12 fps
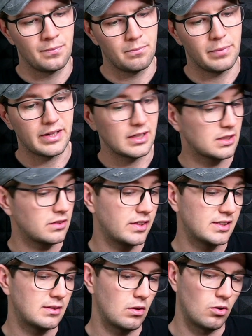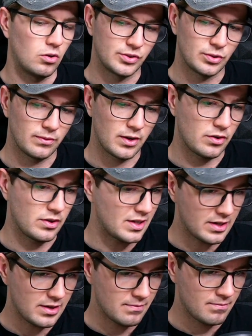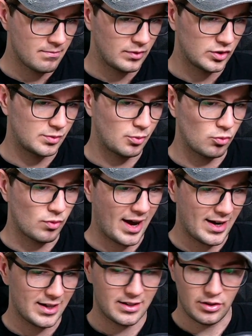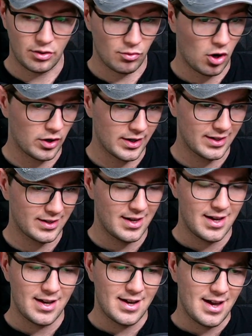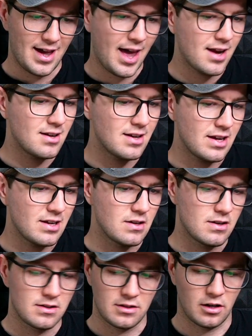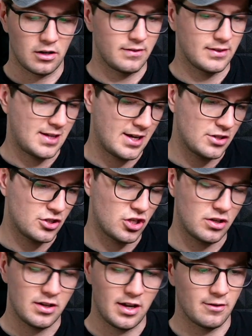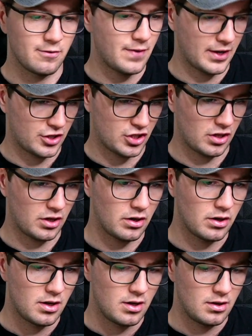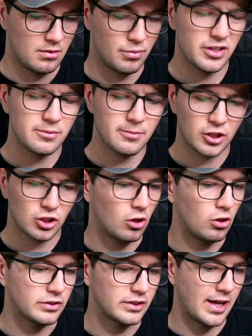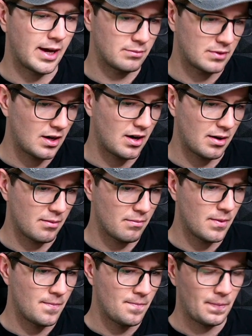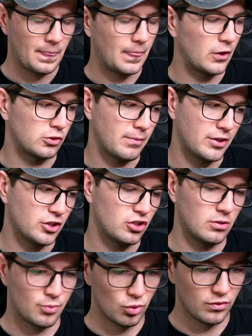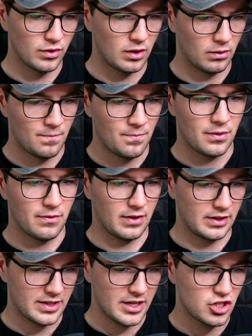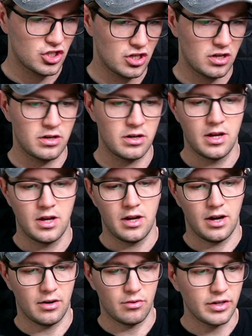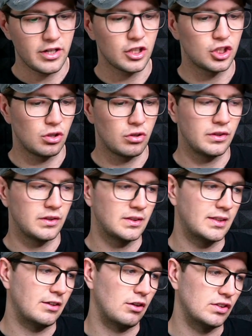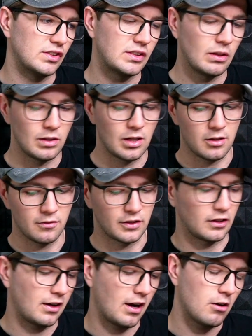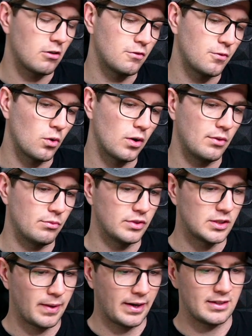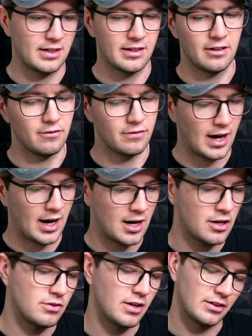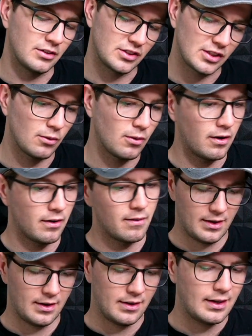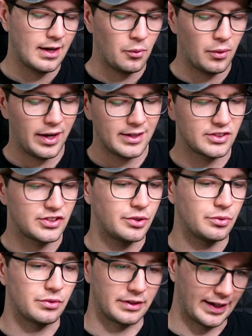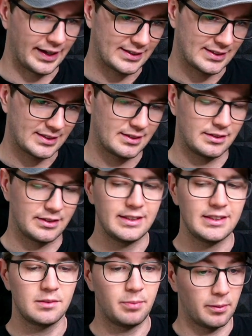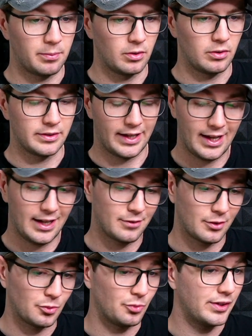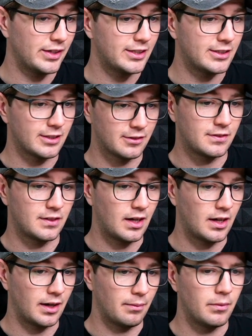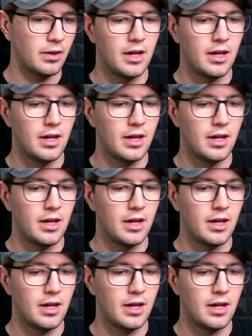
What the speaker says: Because of this, they're also very needy, sporadic, neurotic, and need ton of attention and affection pretty much all the damn time. Not to mention approval, validation, reassurance that they're still loved and cared for and respected and valued and so on. Now, as you'd guess, these people, they have a really tough time